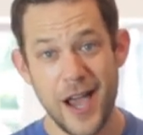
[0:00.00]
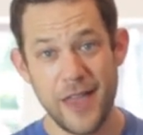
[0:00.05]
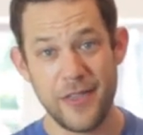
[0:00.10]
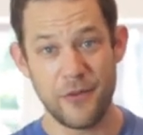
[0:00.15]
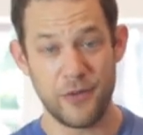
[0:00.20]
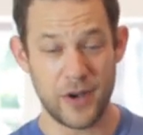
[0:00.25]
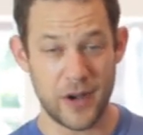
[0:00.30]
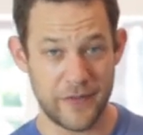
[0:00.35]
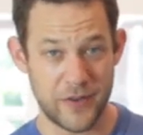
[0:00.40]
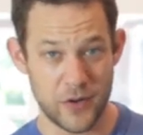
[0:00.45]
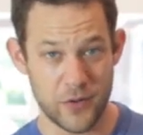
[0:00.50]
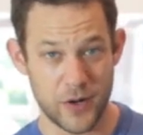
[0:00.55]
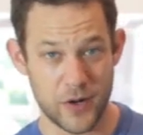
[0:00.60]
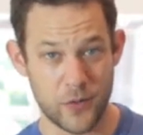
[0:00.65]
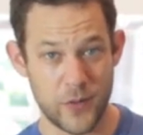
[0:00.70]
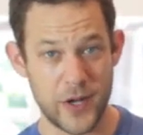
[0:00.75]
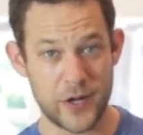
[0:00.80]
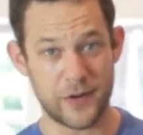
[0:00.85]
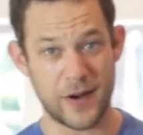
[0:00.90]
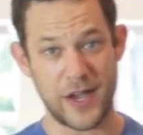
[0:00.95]
Then whenever you want
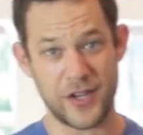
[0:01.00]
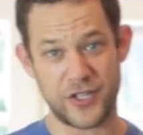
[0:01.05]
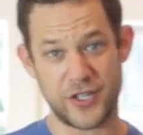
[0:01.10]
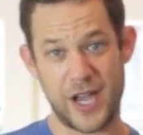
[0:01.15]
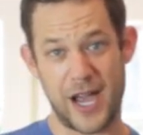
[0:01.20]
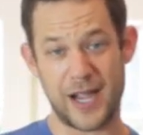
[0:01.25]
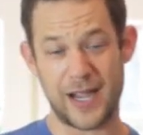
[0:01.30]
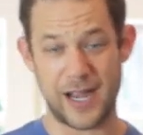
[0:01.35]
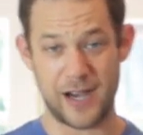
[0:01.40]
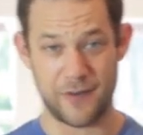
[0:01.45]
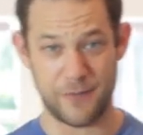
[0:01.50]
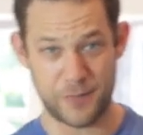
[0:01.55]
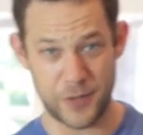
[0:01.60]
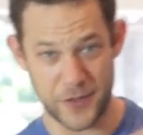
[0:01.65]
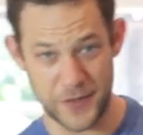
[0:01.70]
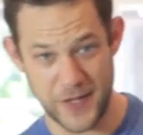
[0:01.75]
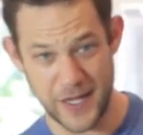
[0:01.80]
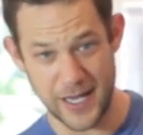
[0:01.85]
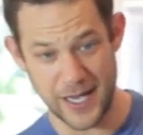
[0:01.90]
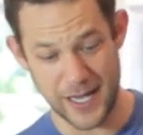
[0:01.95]
a wheatgrass shot, kind of
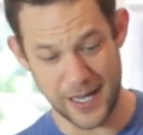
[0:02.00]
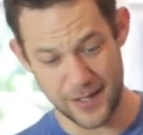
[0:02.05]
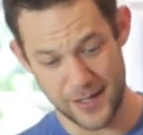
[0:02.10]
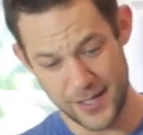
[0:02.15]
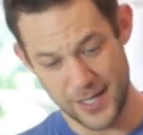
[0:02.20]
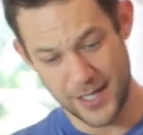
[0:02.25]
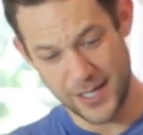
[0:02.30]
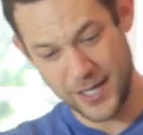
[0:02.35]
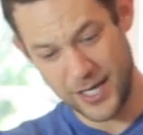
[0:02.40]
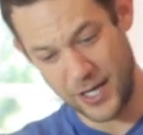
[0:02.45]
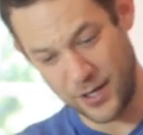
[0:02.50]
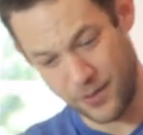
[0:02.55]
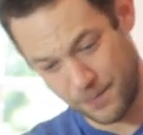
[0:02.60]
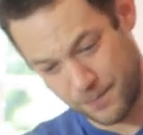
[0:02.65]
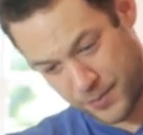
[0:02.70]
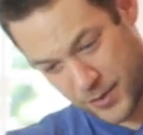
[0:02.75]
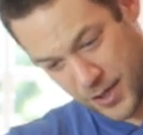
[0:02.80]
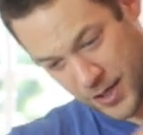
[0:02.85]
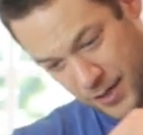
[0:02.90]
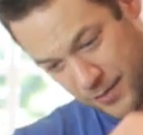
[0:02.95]
put the
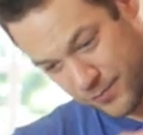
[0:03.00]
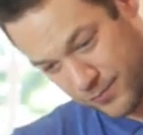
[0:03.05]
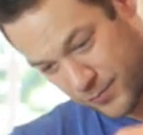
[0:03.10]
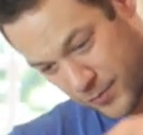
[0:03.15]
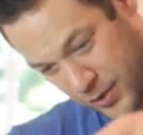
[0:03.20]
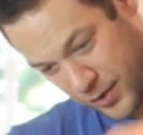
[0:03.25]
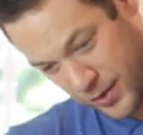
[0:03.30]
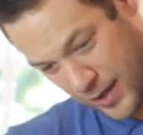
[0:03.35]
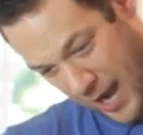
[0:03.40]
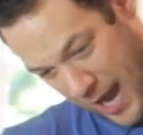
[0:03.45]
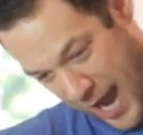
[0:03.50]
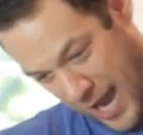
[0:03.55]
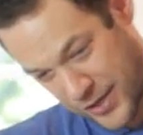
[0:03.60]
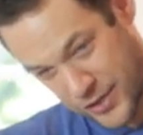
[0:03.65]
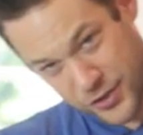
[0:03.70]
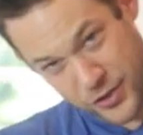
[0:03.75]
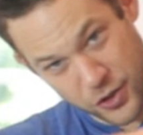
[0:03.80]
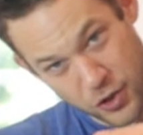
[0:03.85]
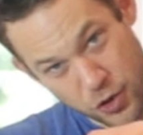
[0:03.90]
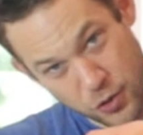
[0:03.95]
put a
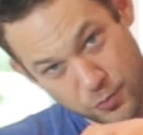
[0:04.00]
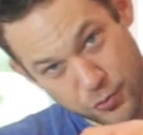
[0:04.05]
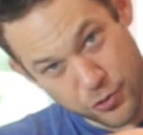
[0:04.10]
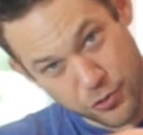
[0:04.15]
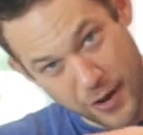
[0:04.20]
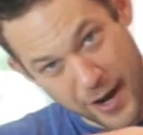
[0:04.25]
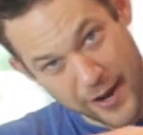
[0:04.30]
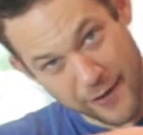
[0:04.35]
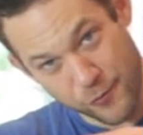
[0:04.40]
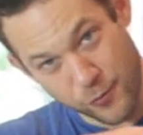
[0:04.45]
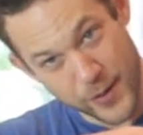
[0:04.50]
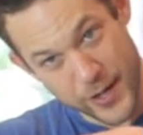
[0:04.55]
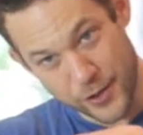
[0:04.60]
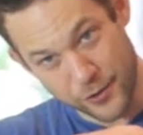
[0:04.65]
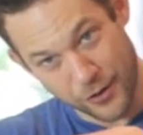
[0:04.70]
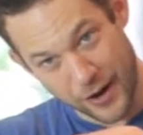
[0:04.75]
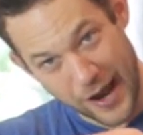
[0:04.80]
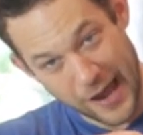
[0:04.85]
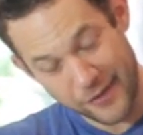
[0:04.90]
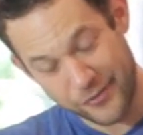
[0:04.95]
ice cube tray of
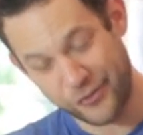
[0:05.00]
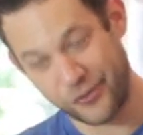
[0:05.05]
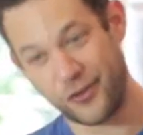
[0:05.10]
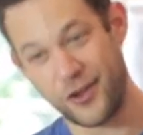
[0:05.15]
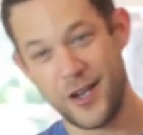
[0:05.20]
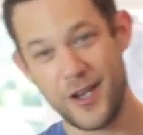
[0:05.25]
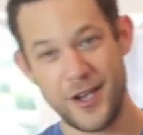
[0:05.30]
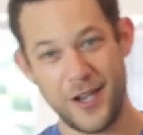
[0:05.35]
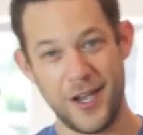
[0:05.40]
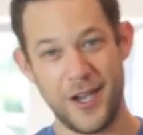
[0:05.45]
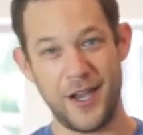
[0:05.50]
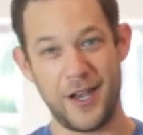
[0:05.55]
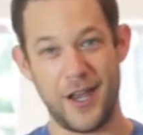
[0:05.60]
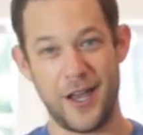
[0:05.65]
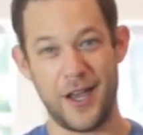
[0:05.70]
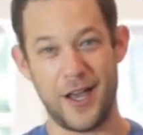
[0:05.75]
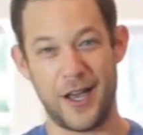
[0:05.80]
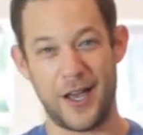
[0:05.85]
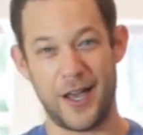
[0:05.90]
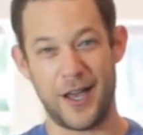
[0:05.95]
wheatgrass in
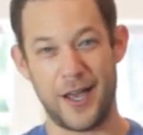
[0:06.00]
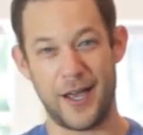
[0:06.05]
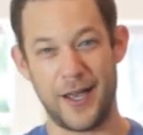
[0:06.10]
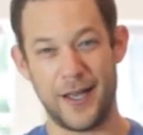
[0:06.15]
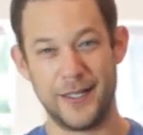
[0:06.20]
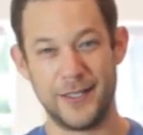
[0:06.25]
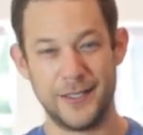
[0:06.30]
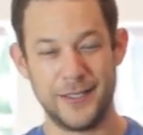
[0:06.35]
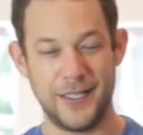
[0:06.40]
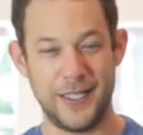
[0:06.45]
a